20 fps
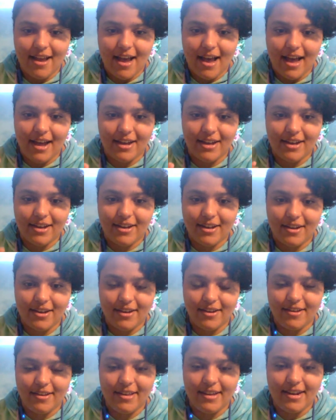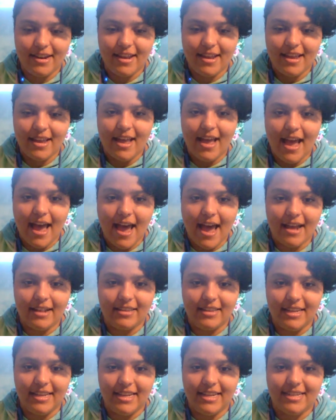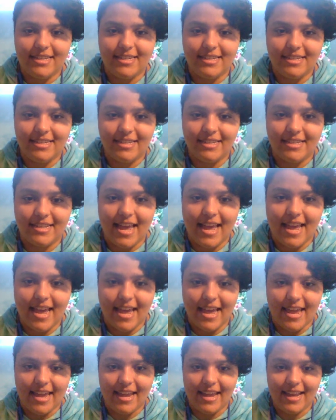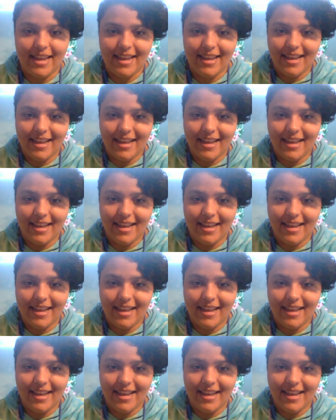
I could at least say